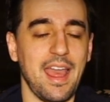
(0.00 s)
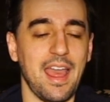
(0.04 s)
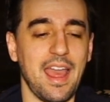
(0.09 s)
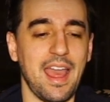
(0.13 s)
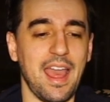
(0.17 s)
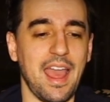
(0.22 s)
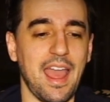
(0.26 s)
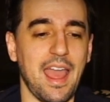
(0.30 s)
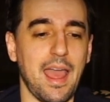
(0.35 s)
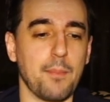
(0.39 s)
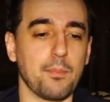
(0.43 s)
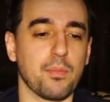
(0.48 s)

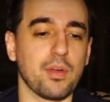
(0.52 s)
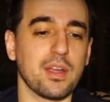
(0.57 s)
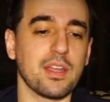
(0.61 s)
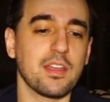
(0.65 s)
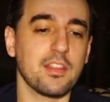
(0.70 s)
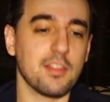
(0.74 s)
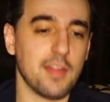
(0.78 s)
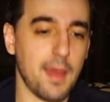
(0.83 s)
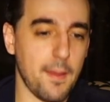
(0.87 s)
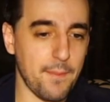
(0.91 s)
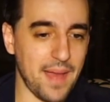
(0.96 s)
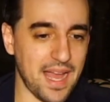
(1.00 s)
And bringing
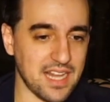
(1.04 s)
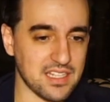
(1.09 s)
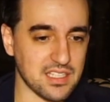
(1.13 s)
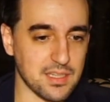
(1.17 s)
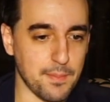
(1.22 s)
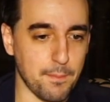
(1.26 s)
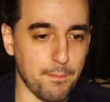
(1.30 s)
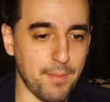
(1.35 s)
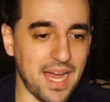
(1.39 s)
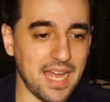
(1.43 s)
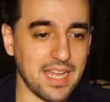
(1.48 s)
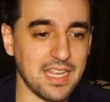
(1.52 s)
that back to
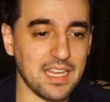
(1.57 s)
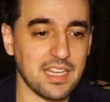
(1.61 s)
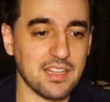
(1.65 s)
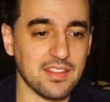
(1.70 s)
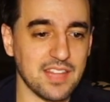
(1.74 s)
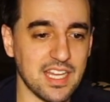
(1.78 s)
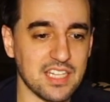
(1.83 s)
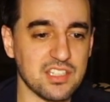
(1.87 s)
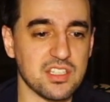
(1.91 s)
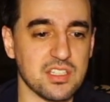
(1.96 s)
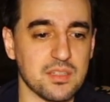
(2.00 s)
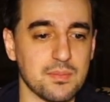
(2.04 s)
buying,
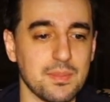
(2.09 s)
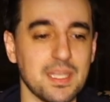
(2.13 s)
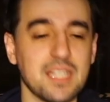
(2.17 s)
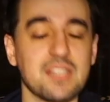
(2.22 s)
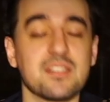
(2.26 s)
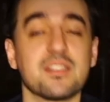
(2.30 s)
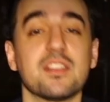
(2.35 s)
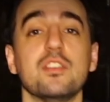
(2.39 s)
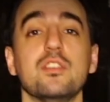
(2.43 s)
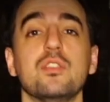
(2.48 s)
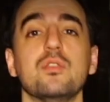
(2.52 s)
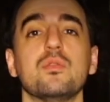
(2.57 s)
that just means
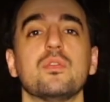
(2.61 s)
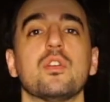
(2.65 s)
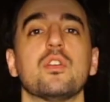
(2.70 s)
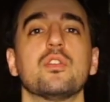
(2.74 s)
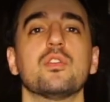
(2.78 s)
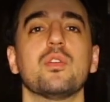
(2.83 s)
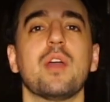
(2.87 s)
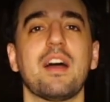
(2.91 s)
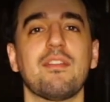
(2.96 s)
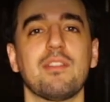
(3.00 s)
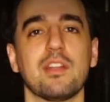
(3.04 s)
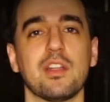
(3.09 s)
that you know you
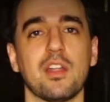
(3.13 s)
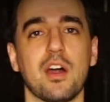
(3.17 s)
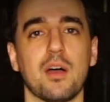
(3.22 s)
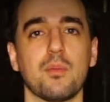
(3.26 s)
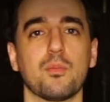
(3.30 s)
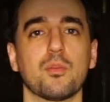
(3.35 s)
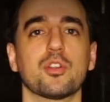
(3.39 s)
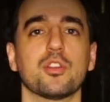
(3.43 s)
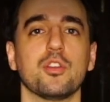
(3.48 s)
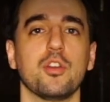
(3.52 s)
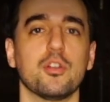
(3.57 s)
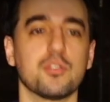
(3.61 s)
have a lot
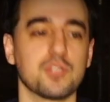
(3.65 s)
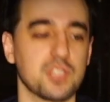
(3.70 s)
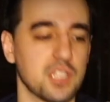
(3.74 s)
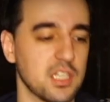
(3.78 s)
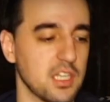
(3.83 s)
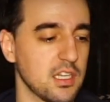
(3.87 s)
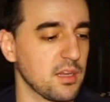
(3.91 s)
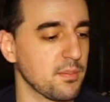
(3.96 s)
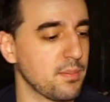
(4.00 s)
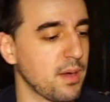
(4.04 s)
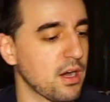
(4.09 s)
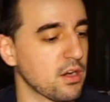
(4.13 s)
more
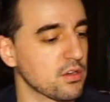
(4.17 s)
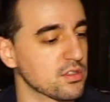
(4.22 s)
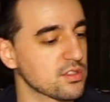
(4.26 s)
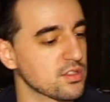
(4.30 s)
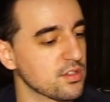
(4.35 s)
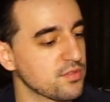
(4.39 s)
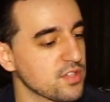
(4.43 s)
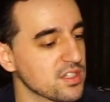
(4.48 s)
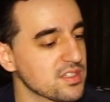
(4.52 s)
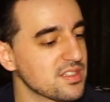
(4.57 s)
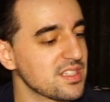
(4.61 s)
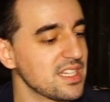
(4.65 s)
negotiating power. So
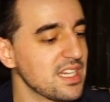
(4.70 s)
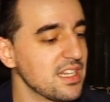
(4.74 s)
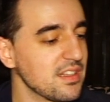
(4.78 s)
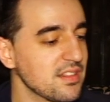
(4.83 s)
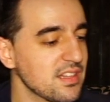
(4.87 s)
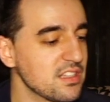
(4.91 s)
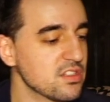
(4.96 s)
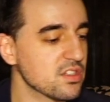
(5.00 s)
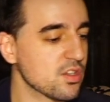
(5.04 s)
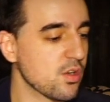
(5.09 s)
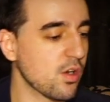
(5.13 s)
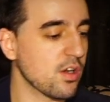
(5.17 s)
if you're seeing
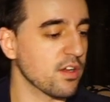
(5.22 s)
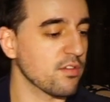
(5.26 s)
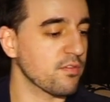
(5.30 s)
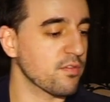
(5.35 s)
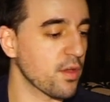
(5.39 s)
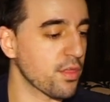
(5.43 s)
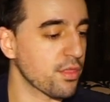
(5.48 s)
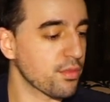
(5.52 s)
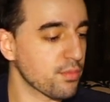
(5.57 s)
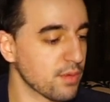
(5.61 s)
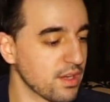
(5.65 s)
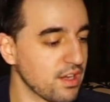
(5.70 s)
these going for
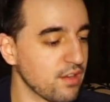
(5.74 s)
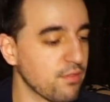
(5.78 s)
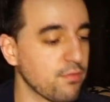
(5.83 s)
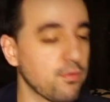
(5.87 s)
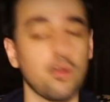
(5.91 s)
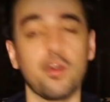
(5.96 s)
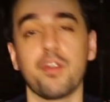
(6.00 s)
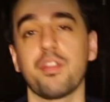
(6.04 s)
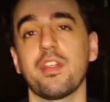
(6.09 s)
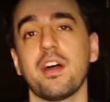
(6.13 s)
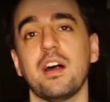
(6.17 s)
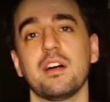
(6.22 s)
$3,000 to
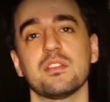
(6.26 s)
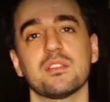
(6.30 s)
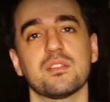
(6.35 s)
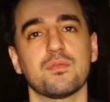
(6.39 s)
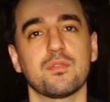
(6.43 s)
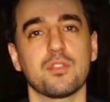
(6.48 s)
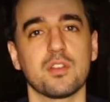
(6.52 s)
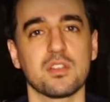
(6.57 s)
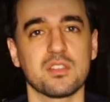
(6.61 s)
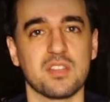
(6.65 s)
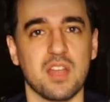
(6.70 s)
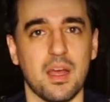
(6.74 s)
$4,000,
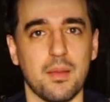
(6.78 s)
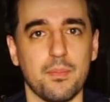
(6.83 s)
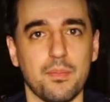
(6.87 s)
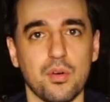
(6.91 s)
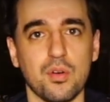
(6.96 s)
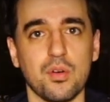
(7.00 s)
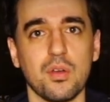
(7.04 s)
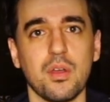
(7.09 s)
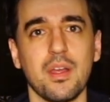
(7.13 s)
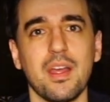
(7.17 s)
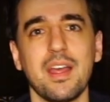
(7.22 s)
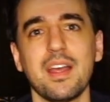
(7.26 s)
for
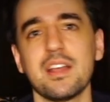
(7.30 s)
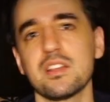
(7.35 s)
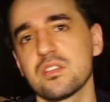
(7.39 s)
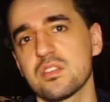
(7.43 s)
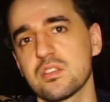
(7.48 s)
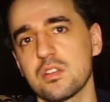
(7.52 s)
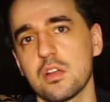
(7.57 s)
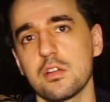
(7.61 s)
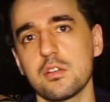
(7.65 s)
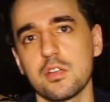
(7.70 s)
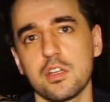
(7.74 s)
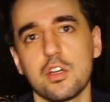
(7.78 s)
example,
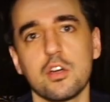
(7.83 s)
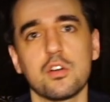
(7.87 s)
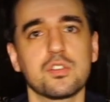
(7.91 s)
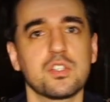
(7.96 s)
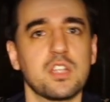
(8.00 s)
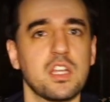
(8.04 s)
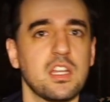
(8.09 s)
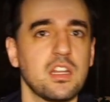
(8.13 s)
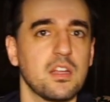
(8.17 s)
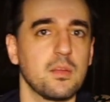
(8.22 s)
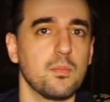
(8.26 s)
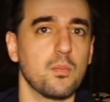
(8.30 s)
start
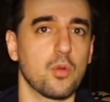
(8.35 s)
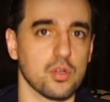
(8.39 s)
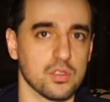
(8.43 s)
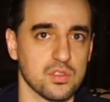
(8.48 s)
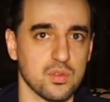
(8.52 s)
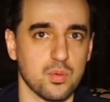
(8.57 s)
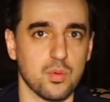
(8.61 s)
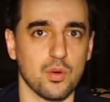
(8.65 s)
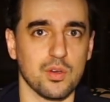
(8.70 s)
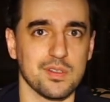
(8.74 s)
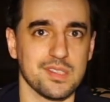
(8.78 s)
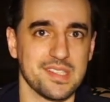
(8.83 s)
negotiating more
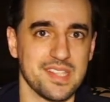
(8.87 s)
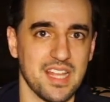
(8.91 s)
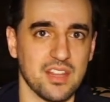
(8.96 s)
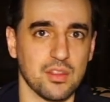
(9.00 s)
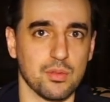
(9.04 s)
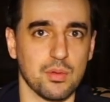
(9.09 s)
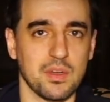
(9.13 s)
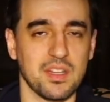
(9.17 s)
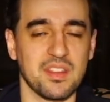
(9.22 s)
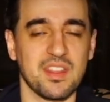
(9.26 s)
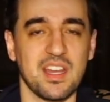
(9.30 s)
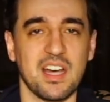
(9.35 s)
towards that
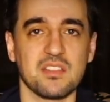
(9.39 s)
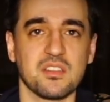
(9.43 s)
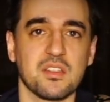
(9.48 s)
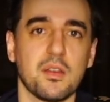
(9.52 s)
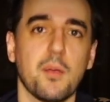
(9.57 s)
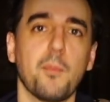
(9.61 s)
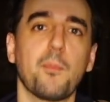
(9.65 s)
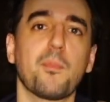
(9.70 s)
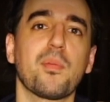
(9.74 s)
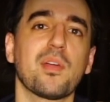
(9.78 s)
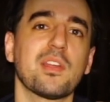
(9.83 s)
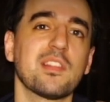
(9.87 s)
$3,000.
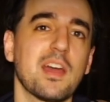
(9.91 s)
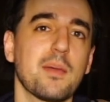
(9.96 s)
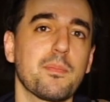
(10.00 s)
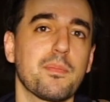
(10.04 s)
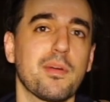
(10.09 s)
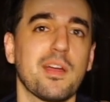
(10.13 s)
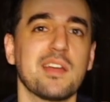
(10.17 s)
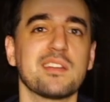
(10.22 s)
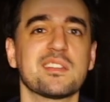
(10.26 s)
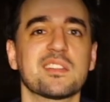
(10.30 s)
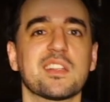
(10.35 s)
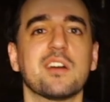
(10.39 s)
Bring that
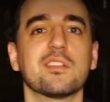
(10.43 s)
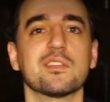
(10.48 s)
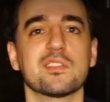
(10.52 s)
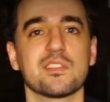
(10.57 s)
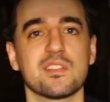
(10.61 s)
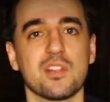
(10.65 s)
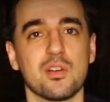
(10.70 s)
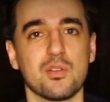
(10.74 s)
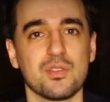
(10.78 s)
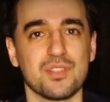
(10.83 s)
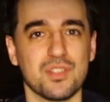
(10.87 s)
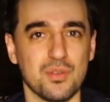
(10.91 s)
price down as
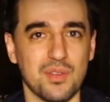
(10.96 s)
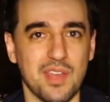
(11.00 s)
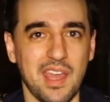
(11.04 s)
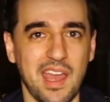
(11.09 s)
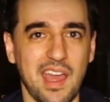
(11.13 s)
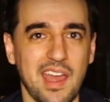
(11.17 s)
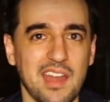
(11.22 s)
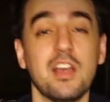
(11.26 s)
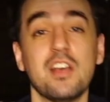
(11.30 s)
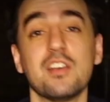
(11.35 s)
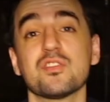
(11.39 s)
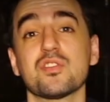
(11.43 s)
low as you
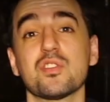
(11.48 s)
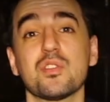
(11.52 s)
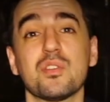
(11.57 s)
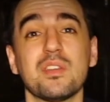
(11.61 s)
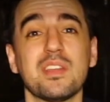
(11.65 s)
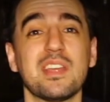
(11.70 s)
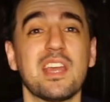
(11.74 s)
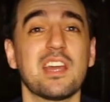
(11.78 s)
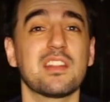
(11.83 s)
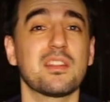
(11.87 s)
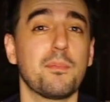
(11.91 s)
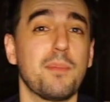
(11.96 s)
can so you can
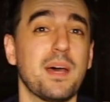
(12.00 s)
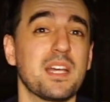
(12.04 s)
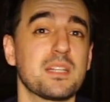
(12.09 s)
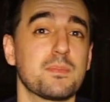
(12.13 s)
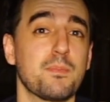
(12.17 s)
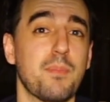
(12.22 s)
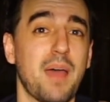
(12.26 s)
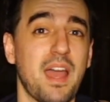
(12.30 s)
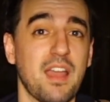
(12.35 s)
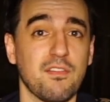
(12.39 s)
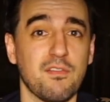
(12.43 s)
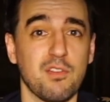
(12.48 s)
get the best
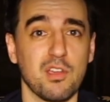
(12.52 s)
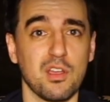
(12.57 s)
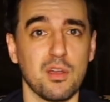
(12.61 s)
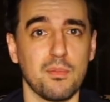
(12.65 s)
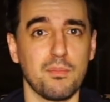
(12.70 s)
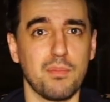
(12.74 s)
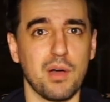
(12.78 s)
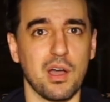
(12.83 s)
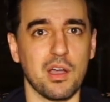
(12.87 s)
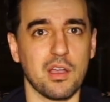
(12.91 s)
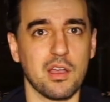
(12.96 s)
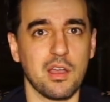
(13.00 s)
bang for your
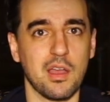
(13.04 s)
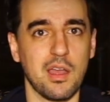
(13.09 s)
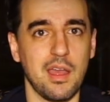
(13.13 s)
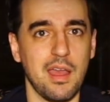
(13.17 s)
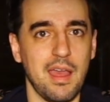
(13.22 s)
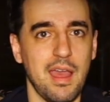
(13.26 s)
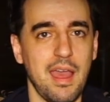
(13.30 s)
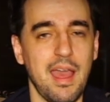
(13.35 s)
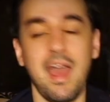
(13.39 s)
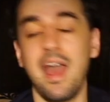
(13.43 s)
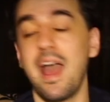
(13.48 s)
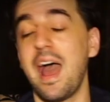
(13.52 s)
buck.
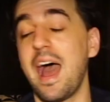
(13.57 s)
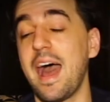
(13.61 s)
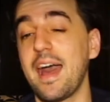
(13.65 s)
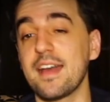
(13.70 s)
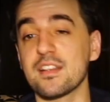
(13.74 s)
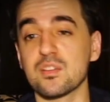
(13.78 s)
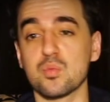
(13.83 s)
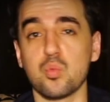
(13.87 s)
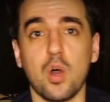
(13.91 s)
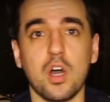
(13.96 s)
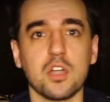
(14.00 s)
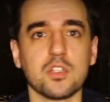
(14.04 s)
As
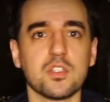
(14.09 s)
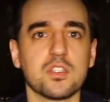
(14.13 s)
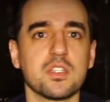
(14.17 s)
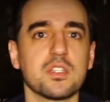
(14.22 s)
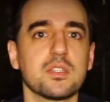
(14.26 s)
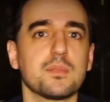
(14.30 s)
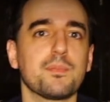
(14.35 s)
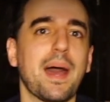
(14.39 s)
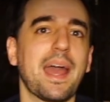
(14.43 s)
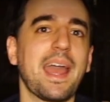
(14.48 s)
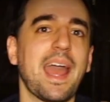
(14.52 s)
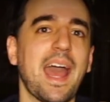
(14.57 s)
watches,
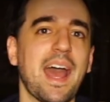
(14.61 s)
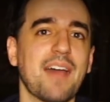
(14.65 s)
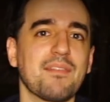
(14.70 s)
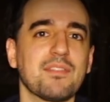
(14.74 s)
by having